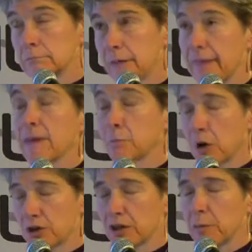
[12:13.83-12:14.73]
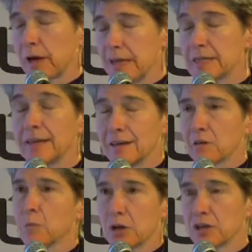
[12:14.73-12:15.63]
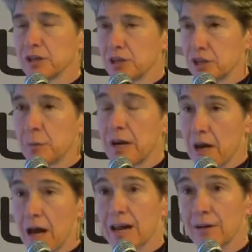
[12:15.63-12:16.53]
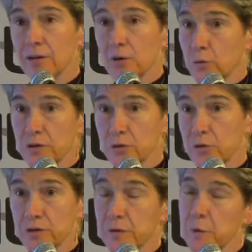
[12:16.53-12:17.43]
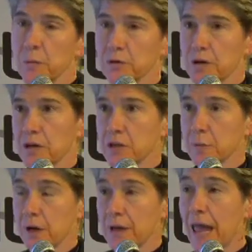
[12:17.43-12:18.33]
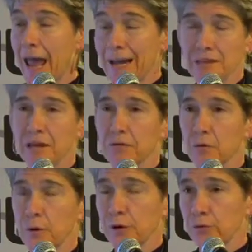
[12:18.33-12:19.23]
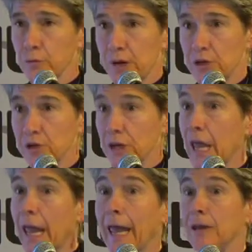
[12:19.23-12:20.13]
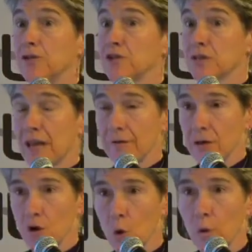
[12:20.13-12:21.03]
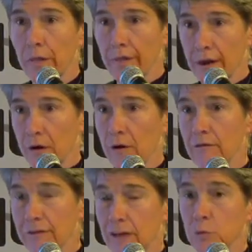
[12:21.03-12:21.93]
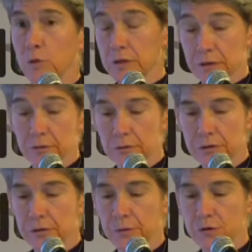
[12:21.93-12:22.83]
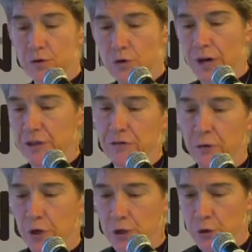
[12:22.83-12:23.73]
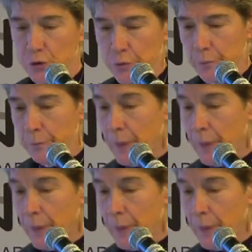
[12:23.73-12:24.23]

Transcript: I think partially by intent and partially just by not having the resources. People talked about asking for information and just having no one there available to transfer it to them.